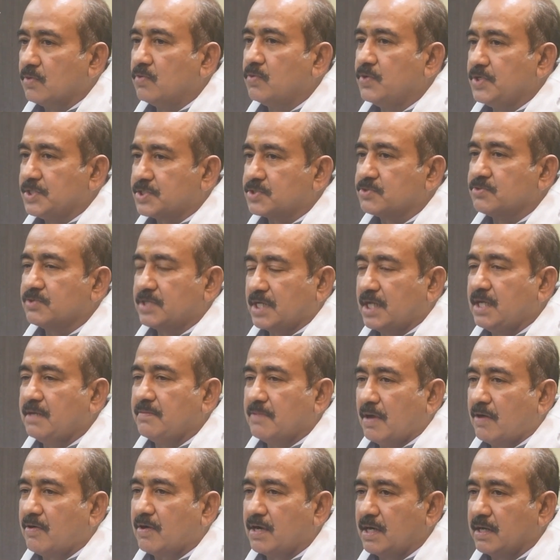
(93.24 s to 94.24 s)
We should
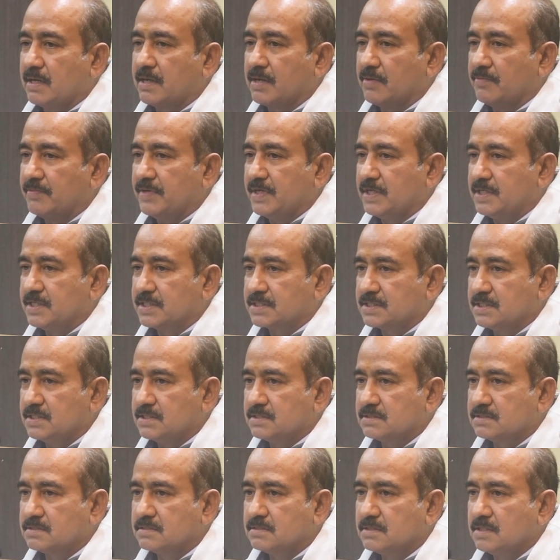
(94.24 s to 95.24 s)
give our
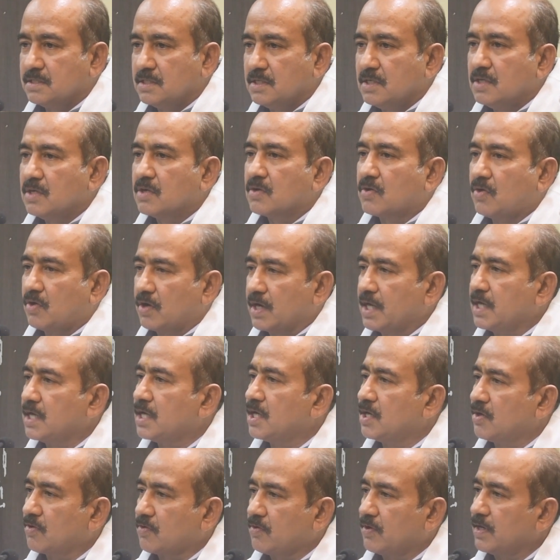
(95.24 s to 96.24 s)
recommendations.
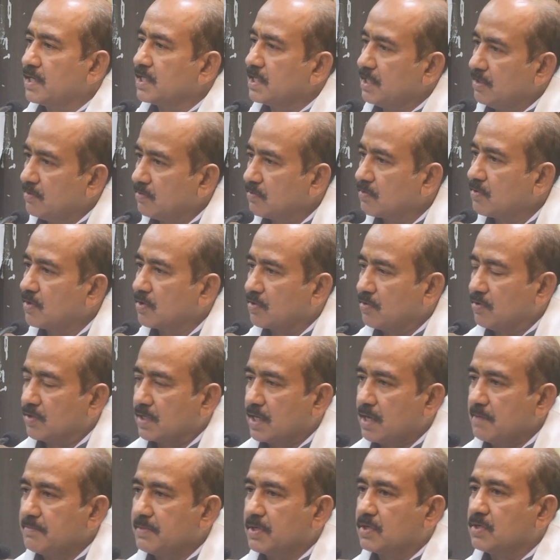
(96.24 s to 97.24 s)

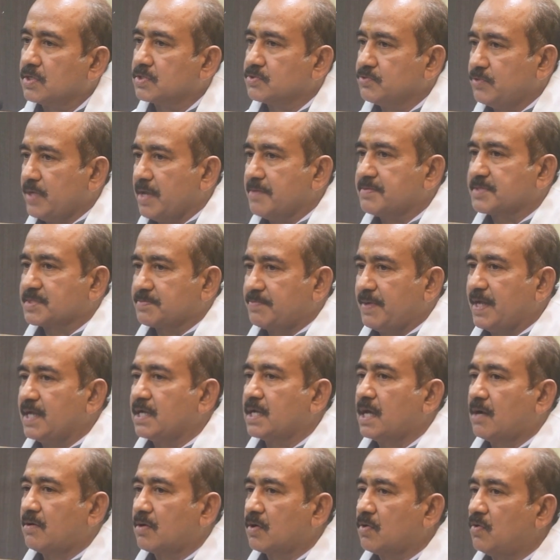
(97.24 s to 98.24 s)
Because we have
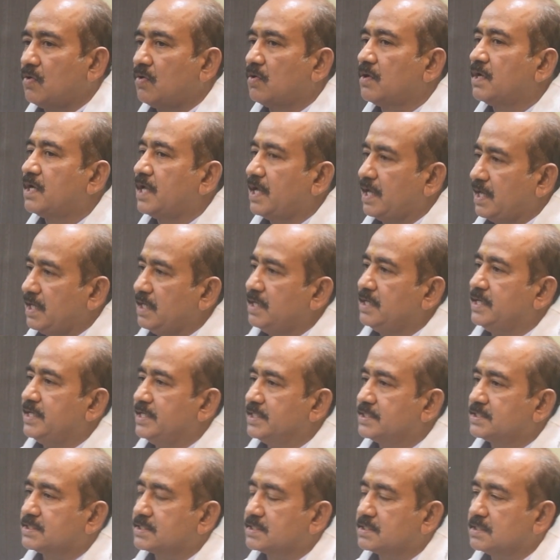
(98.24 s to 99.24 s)
spent our whole day in
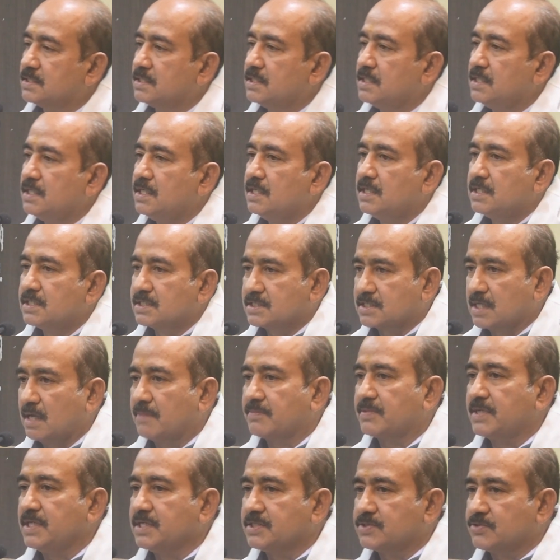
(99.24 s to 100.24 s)
this,
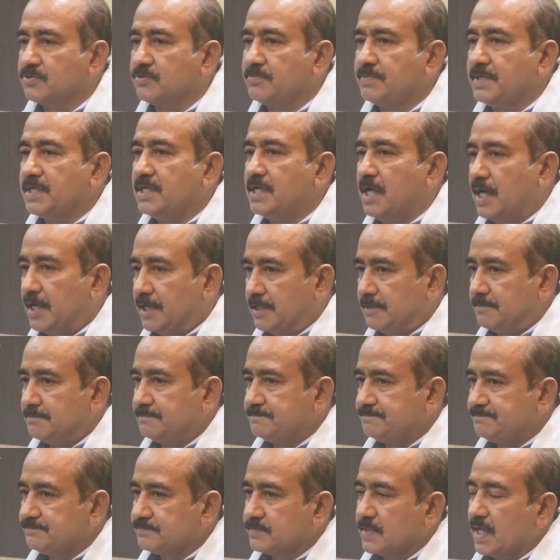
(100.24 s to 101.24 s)
something should be done.
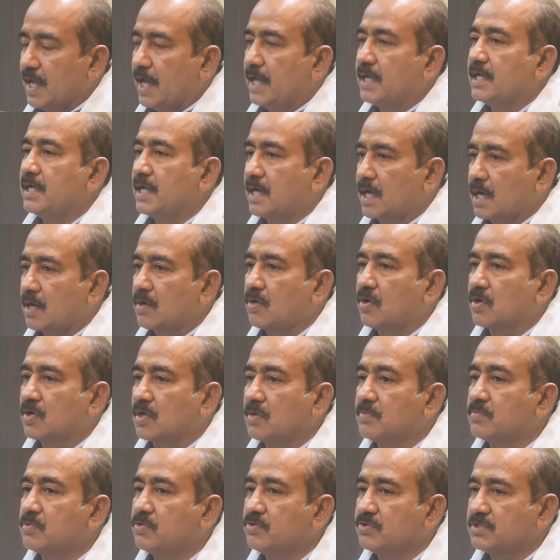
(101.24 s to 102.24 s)
And there are a lot
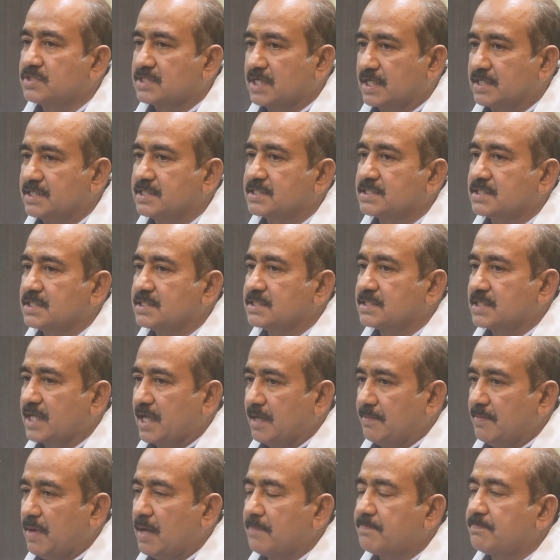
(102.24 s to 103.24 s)
of good suggestions
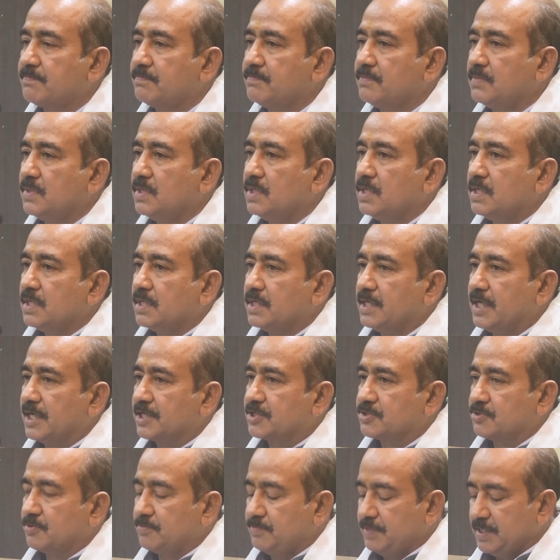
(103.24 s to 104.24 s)
came up
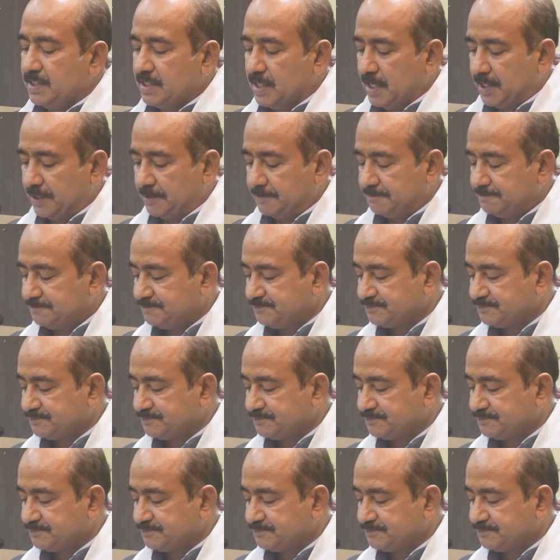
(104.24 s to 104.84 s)
that should be done.